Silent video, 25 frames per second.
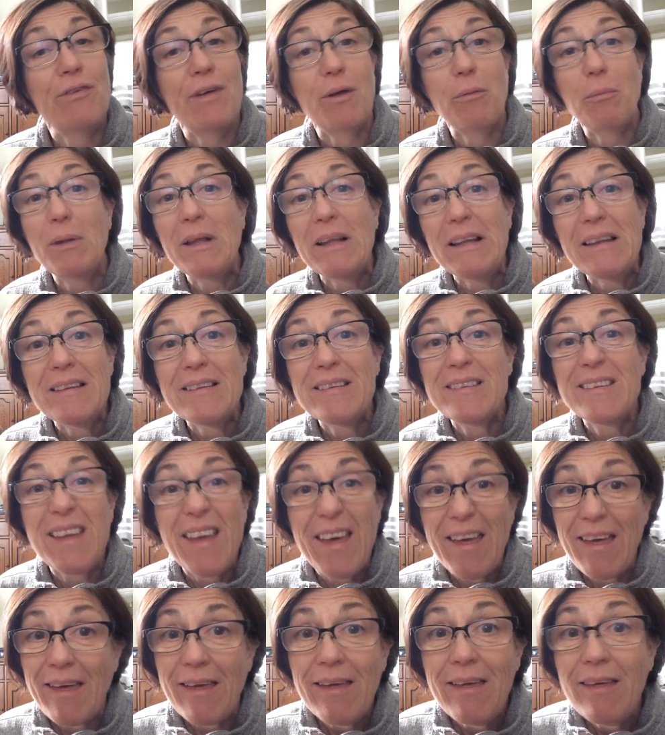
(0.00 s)
fabulous
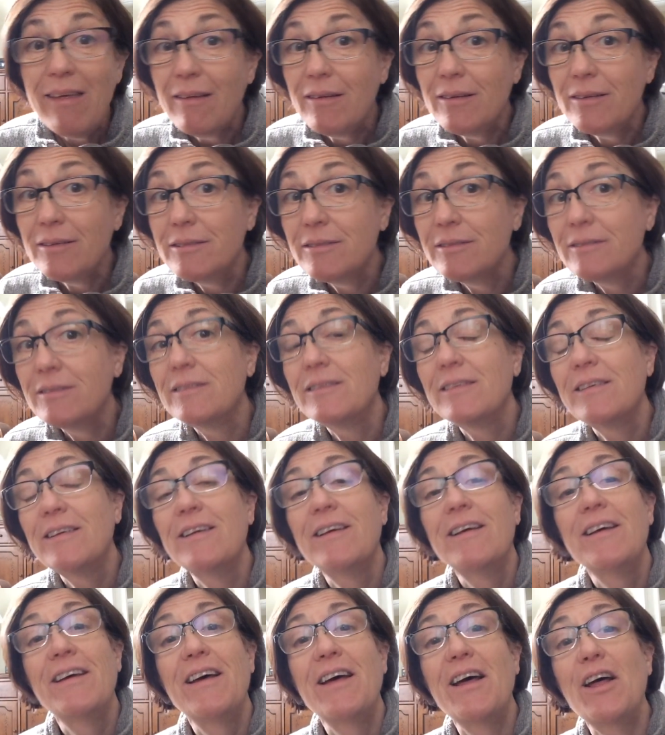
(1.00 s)
day.
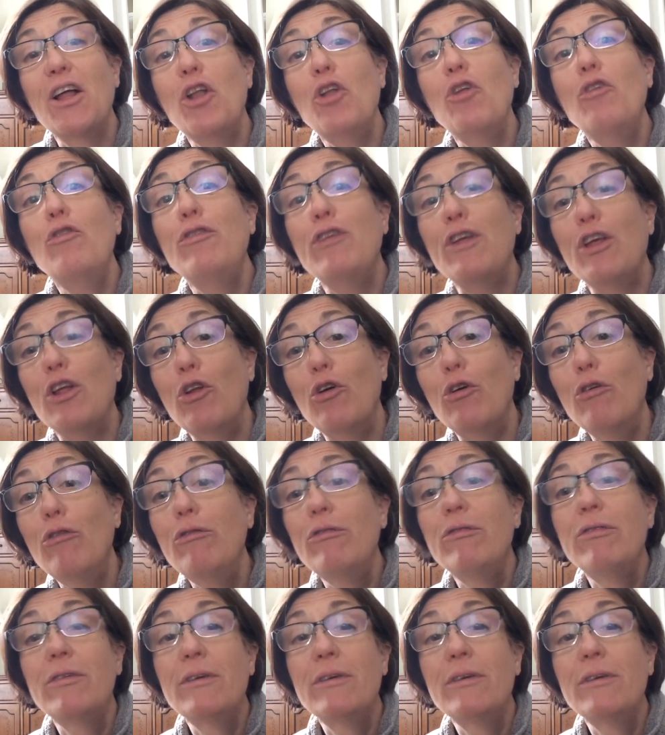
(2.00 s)
I love you, love.